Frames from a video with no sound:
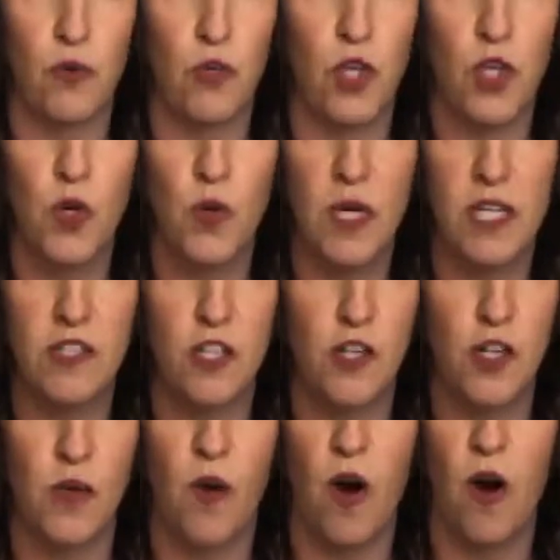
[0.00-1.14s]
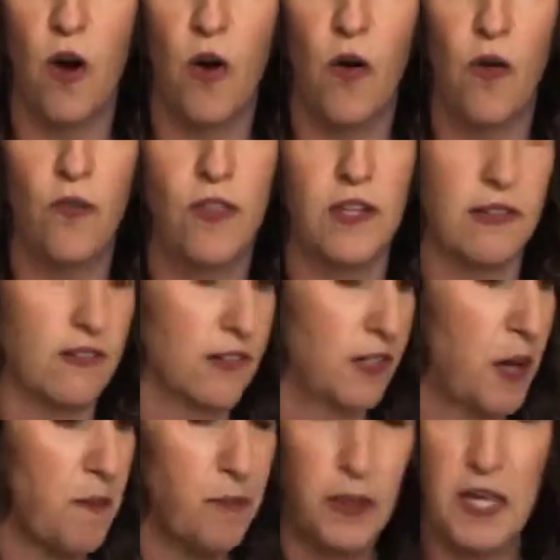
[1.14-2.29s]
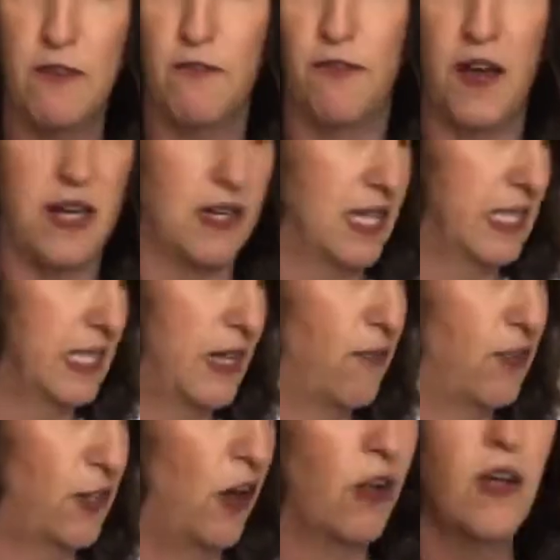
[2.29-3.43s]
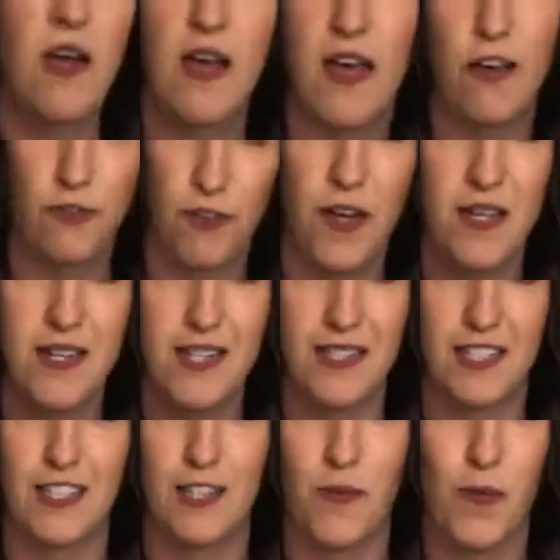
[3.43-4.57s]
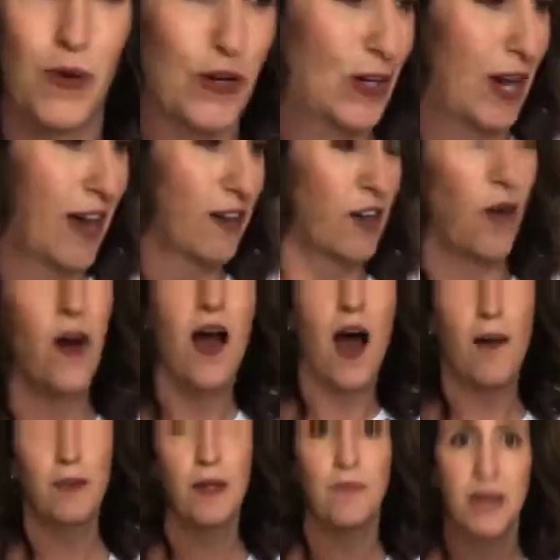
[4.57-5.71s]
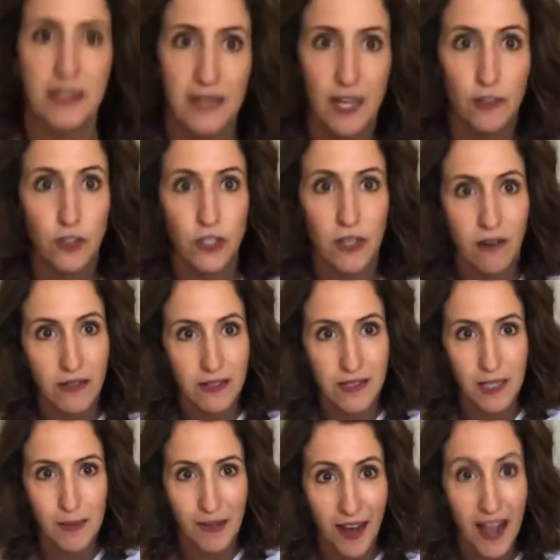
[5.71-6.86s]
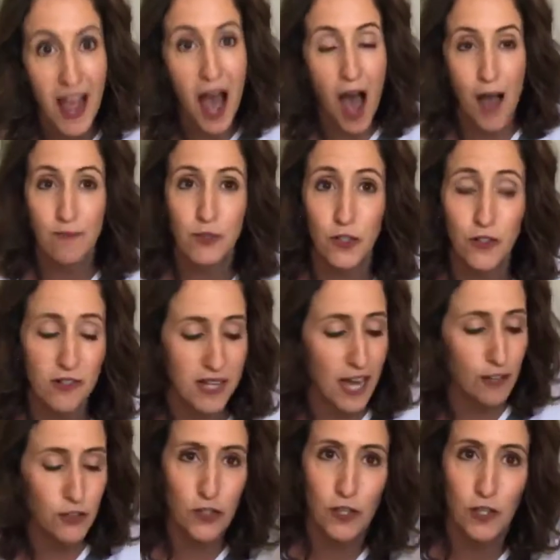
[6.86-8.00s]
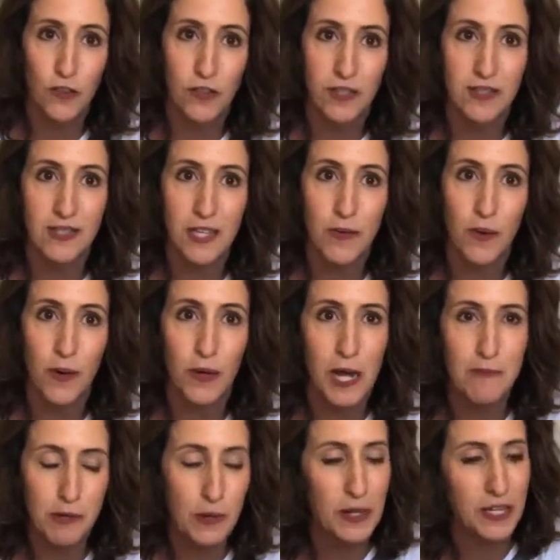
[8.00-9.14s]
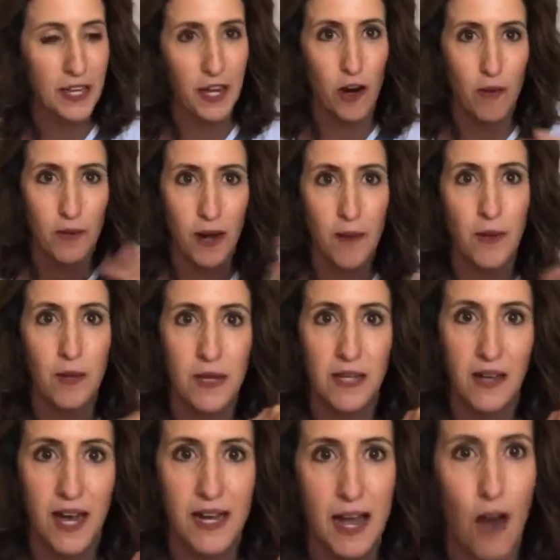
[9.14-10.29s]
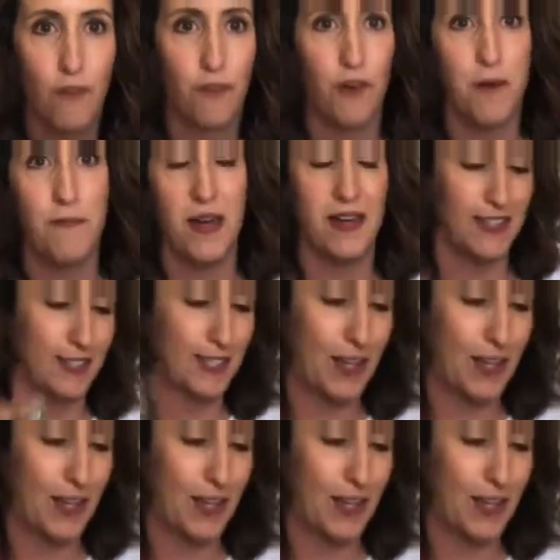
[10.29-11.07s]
You get to do all the complete funness of it all. If funness is a word, I don't know. I'm gonna bend down so y'all could see me. I'm turned down so that you could see what I'm doing here, but I'm gonna be cut out for a minute.